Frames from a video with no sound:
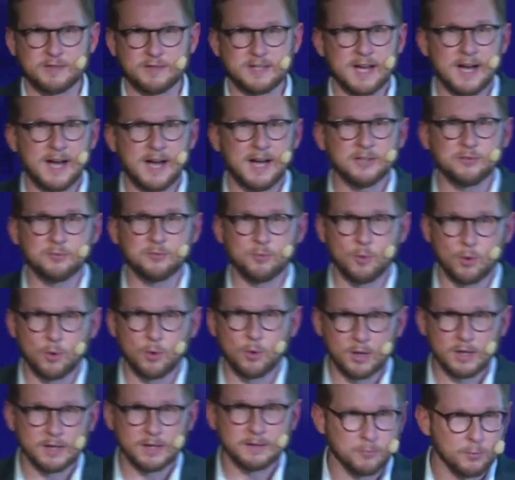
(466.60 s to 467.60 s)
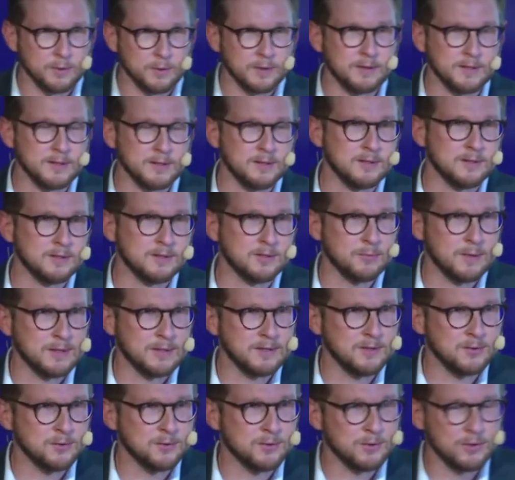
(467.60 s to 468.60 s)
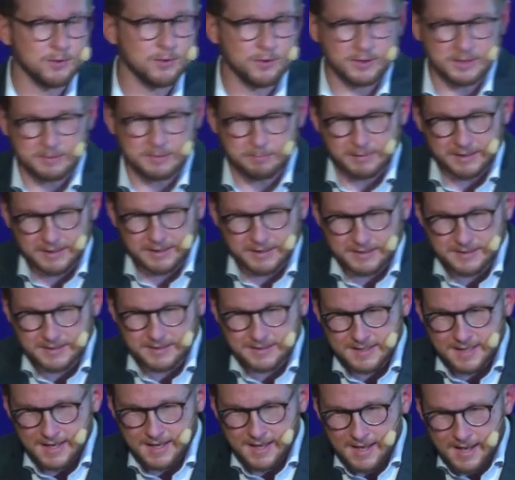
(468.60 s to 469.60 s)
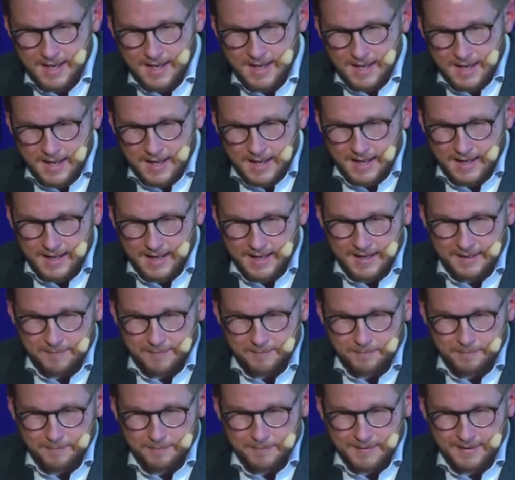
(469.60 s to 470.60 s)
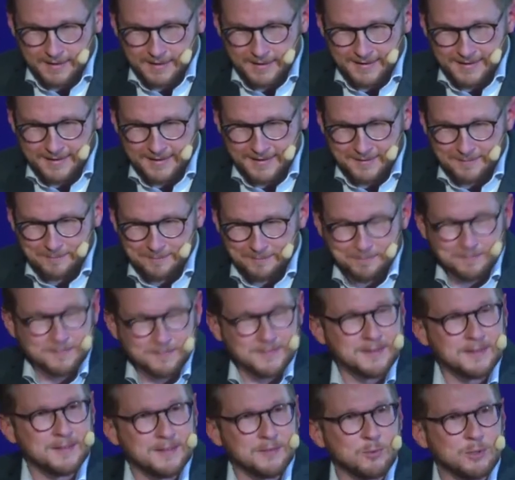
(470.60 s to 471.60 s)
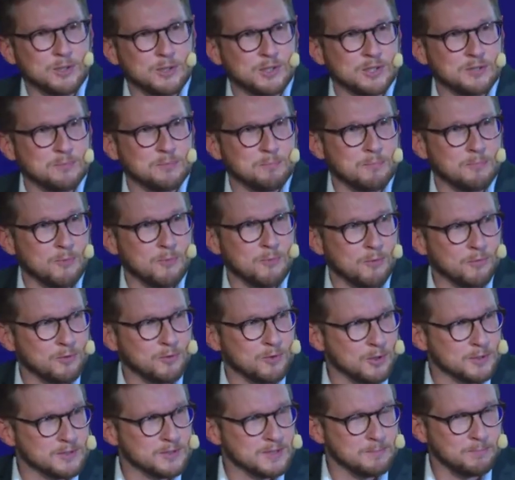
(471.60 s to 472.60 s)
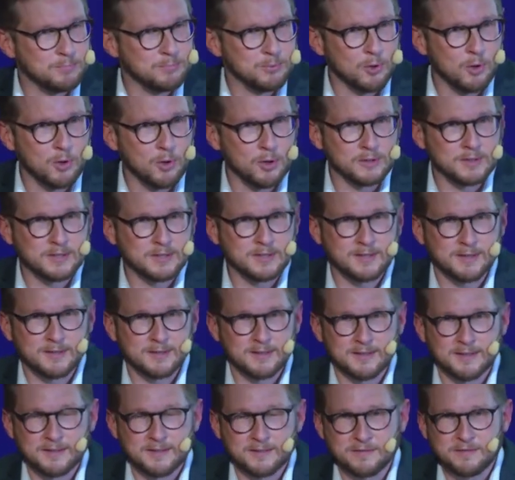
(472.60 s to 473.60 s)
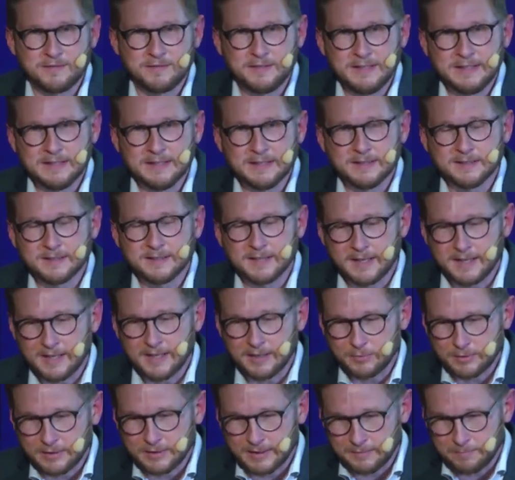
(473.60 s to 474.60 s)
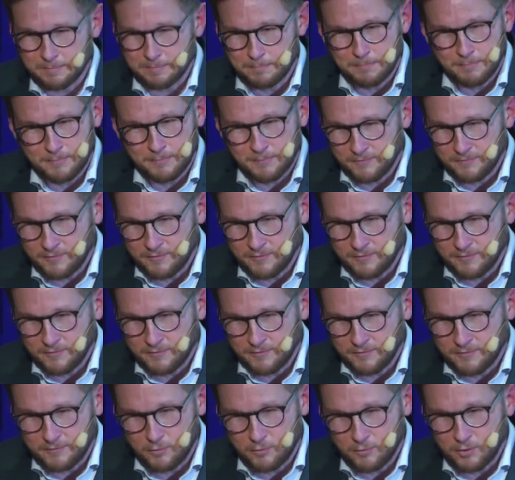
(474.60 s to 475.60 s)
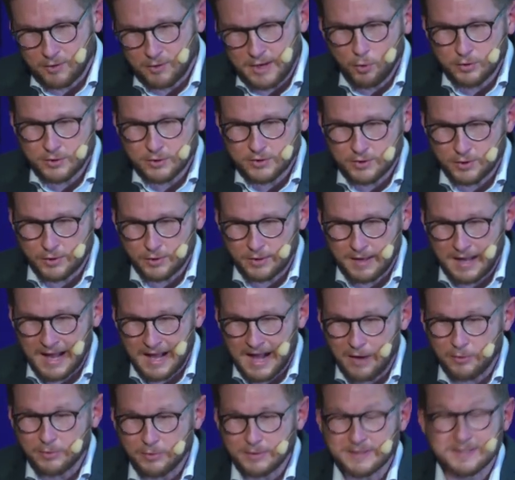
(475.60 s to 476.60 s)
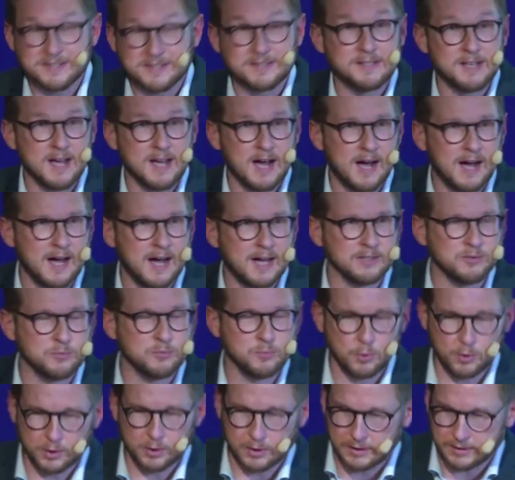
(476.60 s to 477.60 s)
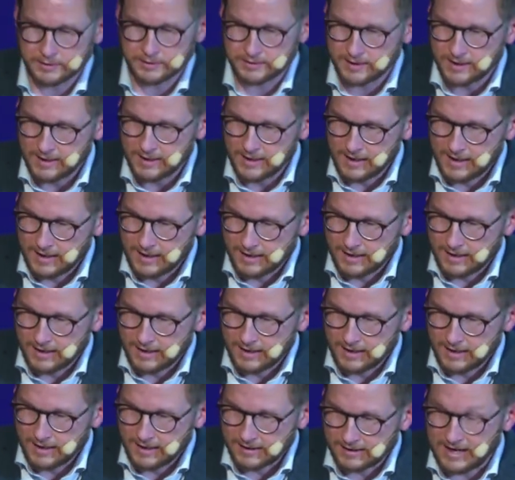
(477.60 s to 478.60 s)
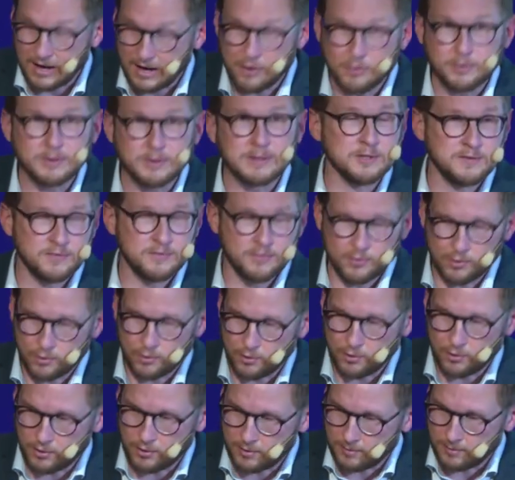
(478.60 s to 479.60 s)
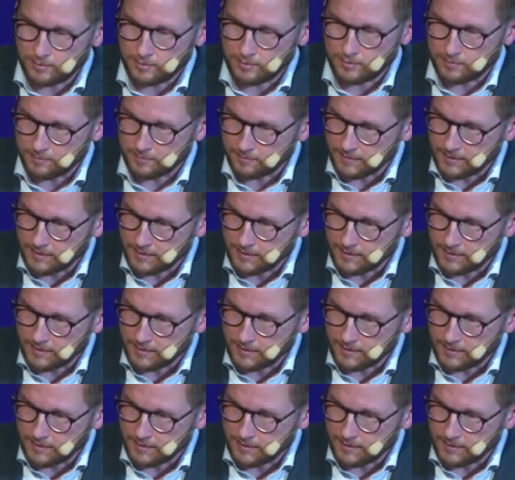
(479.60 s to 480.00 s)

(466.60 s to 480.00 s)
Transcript: of the art world within 20 to 30 minutes, um, um, that which is of course a broad uh, field, and I would rather focus on how does the art world currently transform,